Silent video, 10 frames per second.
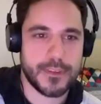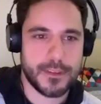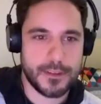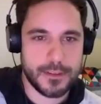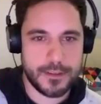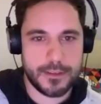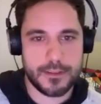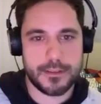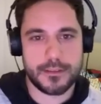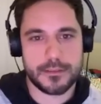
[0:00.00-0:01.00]

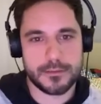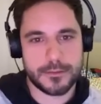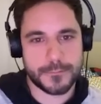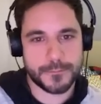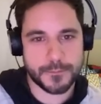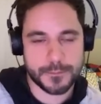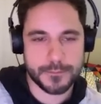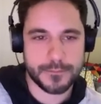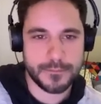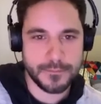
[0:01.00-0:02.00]

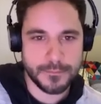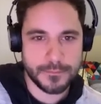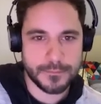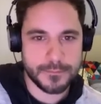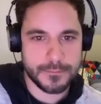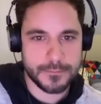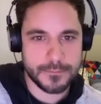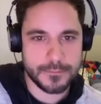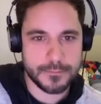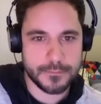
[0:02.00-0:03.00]

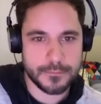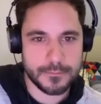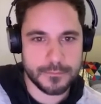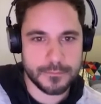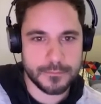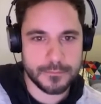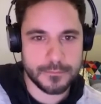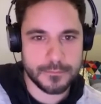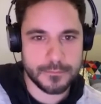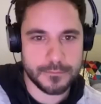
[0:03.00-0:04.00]

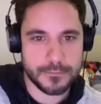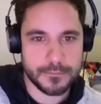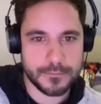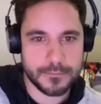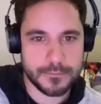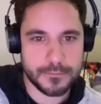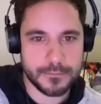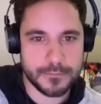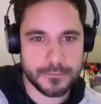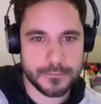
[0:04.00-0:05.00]

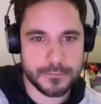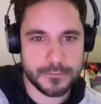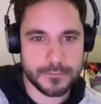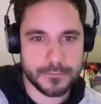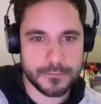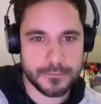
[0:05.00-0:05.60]
[no speech]